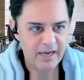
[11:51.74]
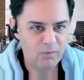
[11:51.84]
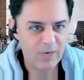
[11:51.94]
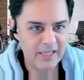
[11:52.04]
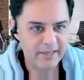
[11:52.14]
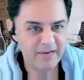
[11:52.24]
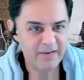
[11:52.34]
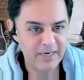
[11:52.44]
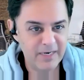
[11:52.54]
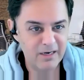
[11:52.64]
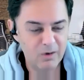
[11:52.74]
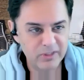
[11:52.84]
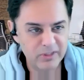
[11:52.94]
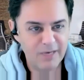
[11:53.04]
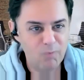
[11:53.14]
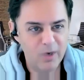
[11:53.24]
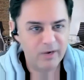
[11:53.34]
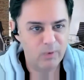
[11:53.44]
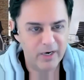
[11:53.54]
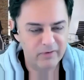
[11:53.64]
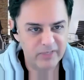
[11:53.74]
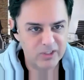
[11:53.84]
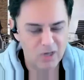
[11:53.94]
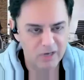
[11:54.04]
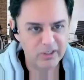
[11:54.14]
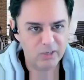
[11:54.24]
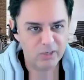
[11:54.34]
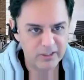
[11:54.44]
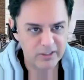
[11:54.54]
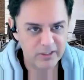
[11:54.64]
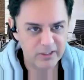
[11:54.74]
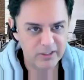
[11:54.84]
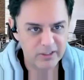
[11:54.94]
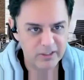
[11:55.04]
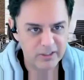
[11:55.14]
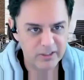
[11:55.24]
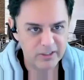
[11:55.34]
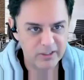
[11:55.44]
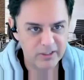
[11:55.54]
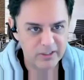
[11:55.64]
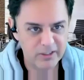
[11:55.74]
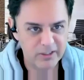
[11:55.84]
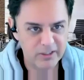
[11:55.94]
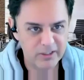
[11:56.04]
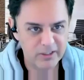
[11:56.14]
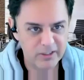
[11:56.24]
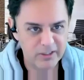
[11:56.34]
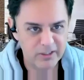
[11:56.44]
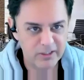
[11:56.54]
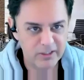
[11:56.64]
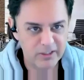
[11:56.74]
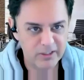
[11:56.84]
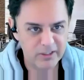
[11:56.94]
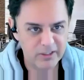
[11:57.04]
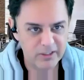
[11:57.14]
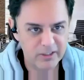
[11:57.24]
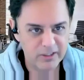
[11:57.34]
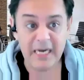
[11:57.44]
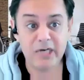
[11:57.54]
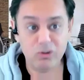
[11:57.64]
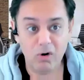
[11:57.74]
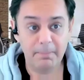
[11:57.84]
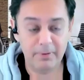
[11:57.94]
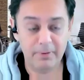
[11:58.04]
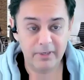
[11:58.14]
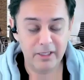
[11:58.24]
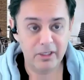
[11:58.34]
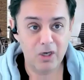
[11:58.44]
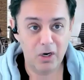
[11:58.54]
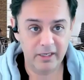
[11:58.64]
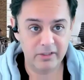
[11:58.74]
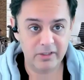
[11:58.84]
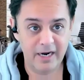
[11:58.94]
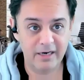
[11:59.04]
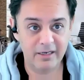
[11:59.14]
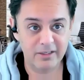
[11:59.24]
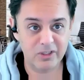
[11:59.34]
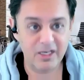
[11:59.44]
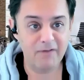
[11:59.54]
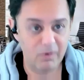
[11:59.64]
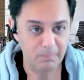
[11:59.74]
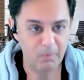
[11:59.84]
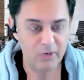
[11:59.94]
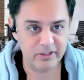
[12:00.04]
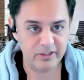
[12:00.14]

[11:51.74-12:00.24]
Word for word: And while they may have been oh, somewhat aware of these consequences, uh, you could you could hear a pin drop in the audience at several points in the